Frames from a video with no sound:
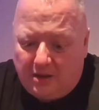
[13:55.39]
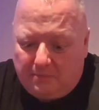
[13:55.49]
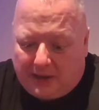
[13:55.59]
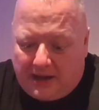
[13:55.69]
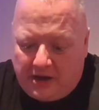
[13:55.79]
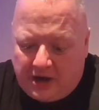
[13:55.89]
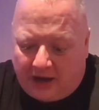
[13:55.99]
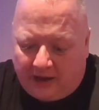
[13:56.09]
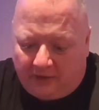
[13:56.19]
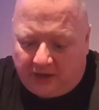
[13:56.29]
But I really
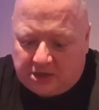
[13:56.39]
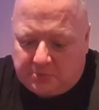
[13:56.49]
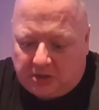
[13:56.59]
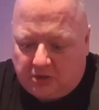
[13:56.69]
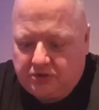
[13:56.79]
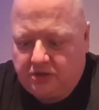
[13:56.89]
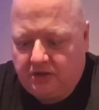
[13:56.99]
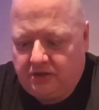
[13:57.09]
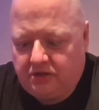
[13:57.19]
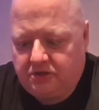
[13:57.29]
like these because
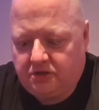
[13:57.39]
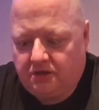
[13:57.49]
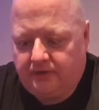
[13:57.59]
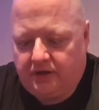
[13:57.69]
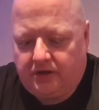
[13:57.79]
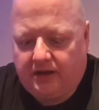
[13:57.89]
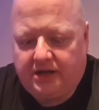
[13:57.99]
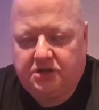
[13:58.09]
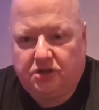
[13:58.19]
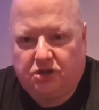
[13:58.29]
they're just they're
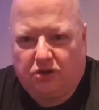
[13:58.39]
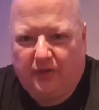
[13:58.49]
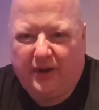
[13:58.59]
nice and strong.